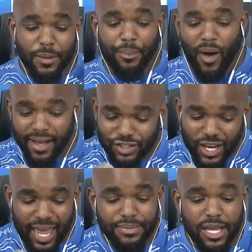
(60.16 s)
LeBron
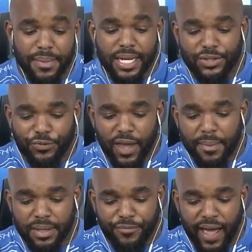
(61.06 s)
James, him and his
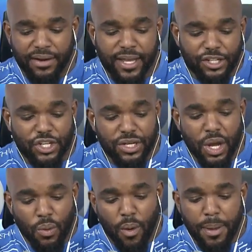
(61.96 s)
family
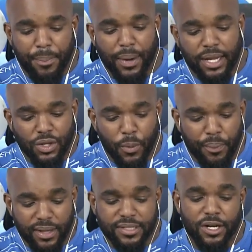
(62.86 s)
foundation will be bringing you
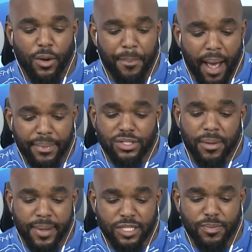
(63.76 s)
President Obama's
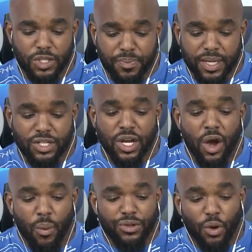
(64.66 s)
commencement speech
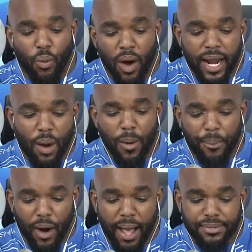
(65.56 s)
wow. with the one hour
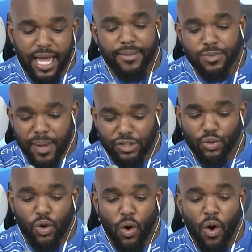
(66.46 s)
primetime
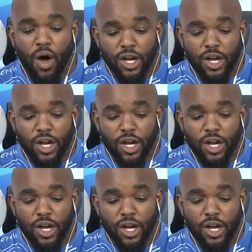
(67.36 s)
special called